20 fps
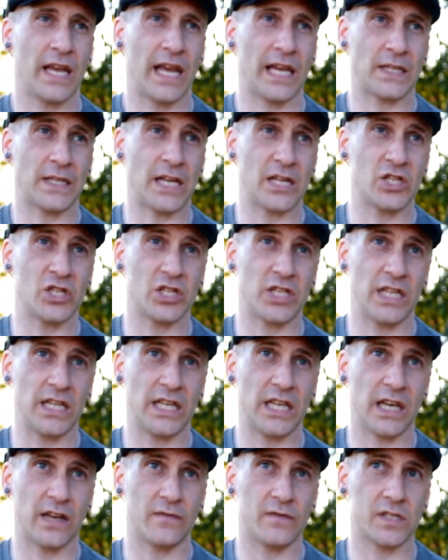And then she
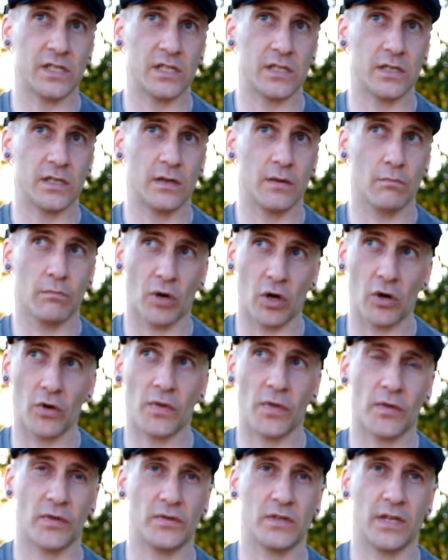gives
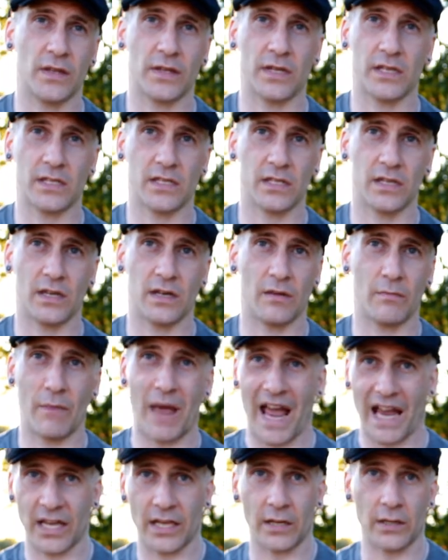birth to this
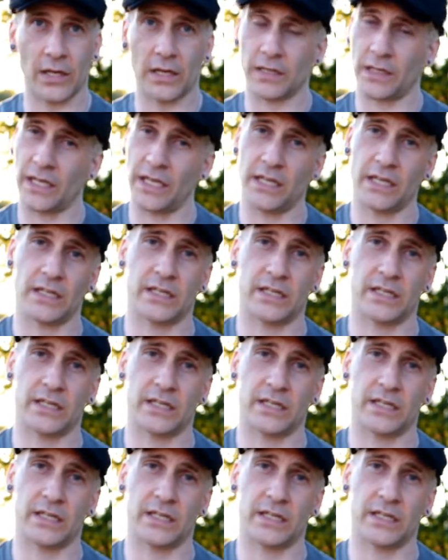immaculately